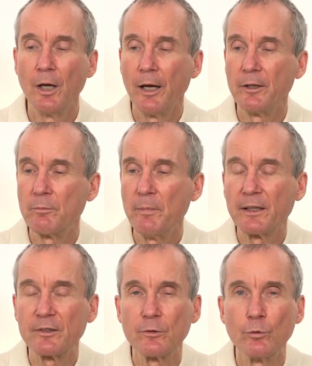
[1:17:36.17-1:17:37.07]
and it
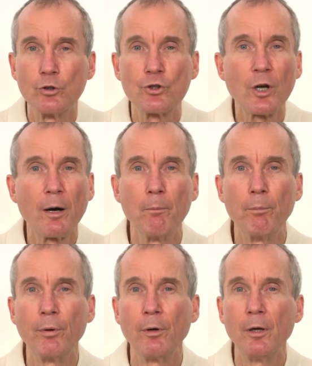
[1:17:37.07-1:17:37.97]
makes you
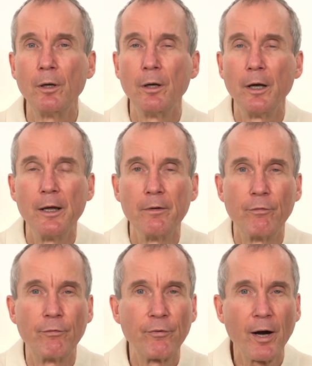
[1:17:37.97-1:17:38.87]
jump and
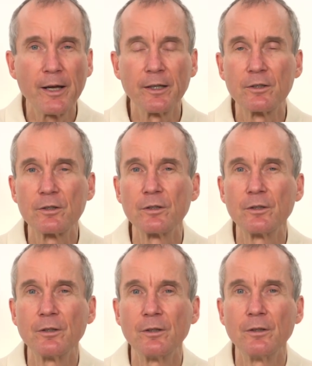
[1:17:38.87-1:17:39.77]
fight
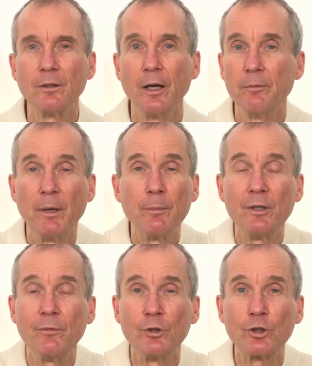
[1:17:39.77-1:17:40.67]
and maybe
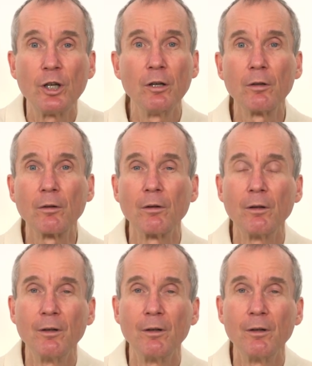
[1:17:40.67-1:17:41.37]
even kill.